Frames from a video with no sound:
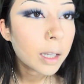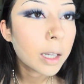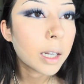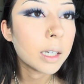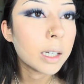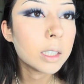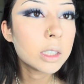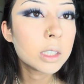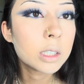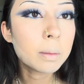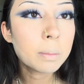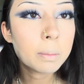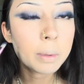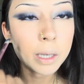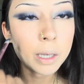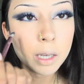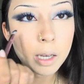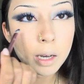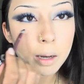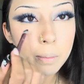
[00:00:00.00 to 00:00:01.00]
And it should
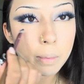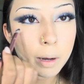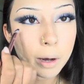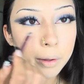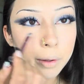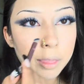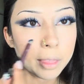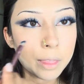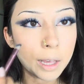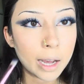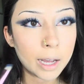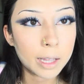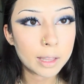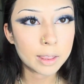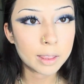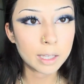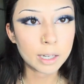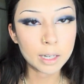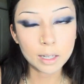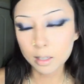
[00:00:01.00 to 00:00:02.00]
be about that
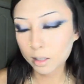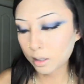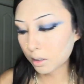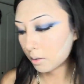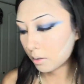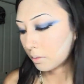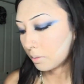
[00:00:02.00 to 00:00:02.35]
thick.